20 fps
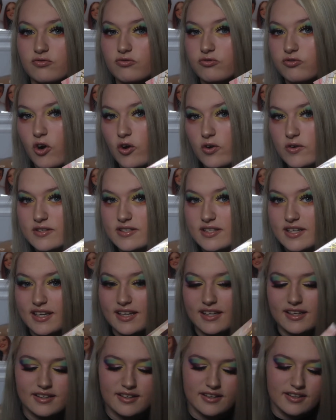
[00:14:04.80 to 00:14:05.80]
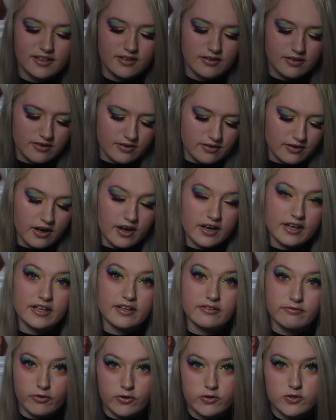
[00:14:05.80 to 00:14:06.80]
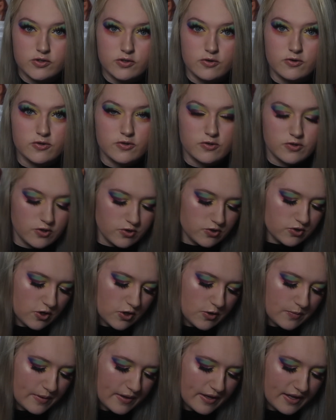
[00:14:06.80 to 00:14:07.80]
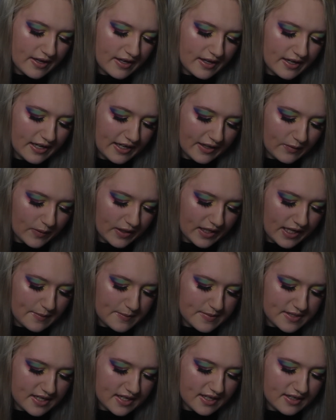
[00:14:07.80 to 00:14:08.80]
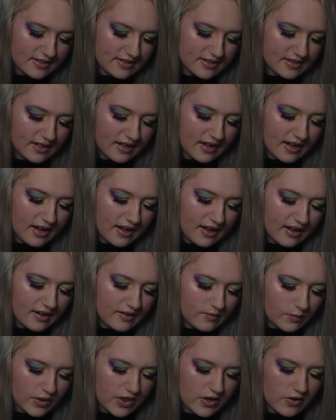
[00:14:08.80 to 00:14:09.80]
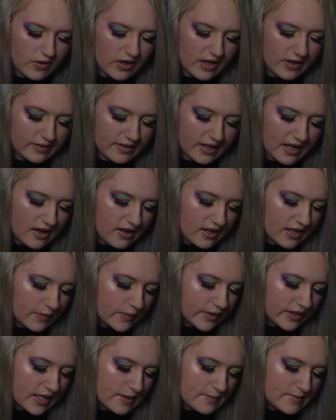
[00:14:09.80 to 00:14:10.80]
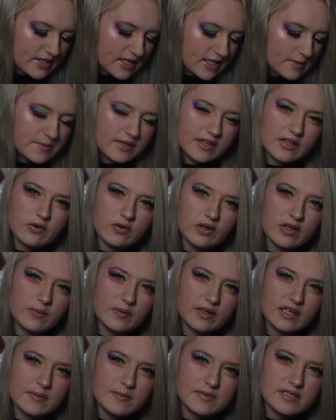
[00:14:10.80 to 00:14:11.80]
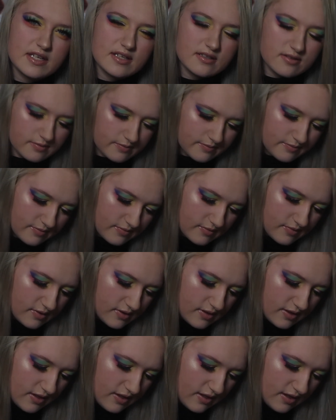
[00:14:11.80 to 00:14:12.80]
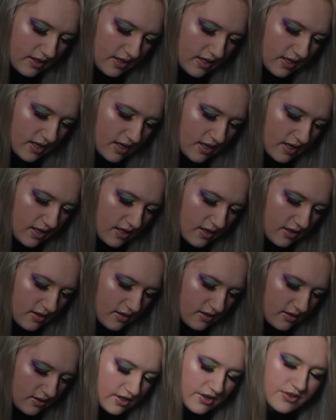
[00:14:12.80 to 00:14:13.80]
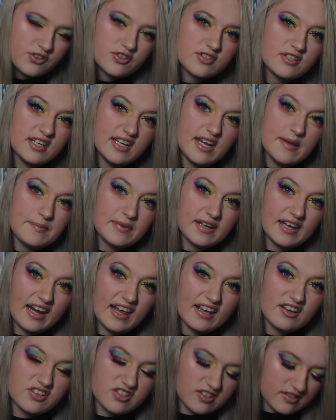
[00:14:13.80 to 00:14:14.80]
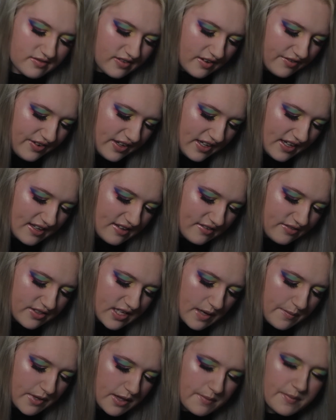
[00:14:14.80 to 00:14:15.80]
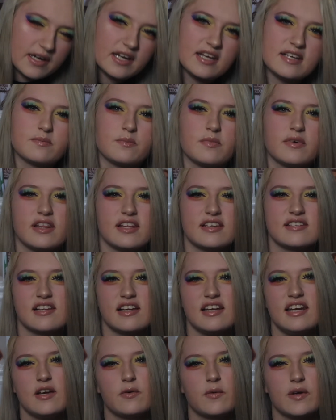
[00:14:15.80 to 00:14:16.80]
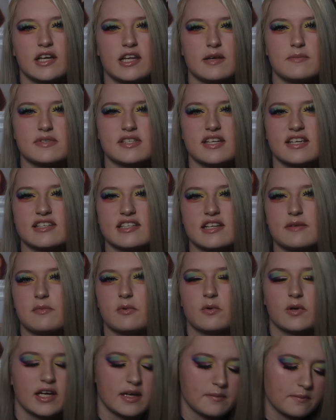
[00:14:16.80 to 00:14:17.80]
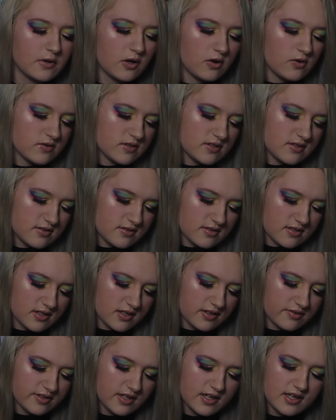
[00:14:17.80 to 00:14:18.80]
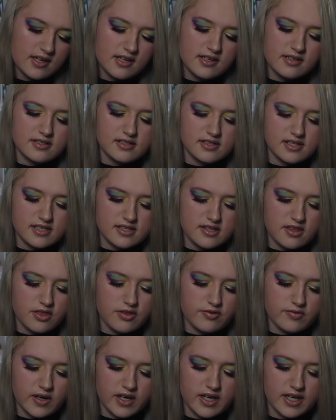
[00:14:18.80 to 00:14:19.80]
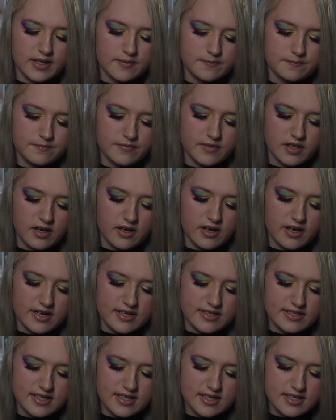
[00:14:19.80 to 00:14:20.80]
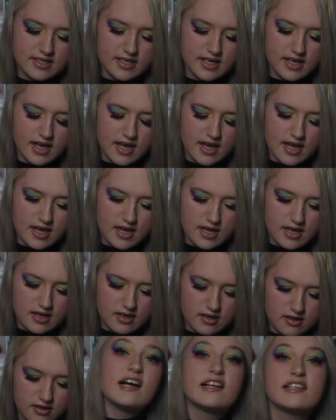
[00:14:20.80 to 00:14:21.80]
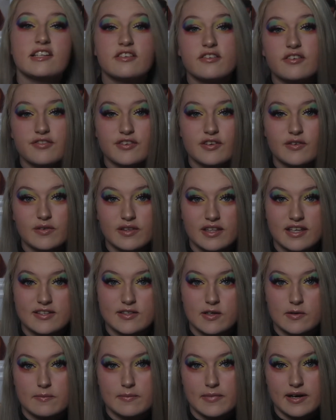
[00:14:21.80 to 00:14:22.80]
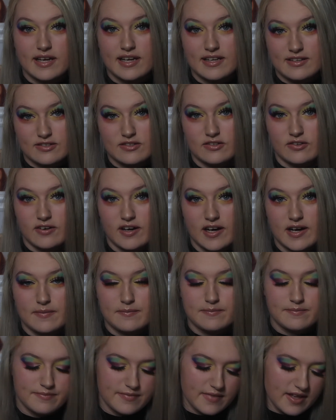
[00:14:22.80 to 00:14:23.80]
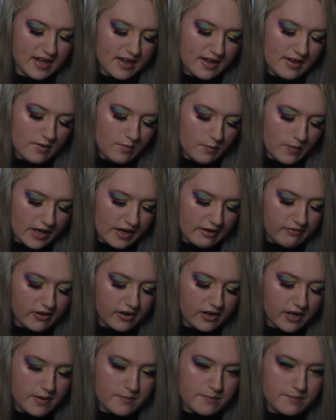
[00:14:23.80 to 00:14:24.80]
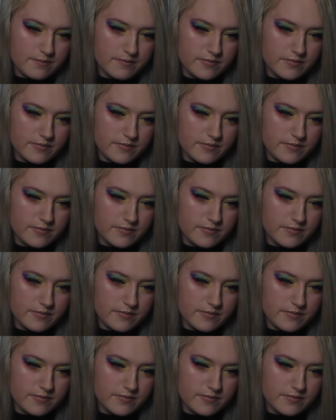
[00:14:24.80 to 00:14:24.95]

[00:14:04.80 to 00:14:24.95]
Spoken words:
Roxy, i.e. Roxasaurus on YouTube, liquid lipsticks. Well, they are liquid lipsticks, but they're not liquid lipsticks. They're just lip collection. I think some of them, there's like liquid lipsticks, lip glosses and stuff. So there's 3. I did a review on these on my Instagram where I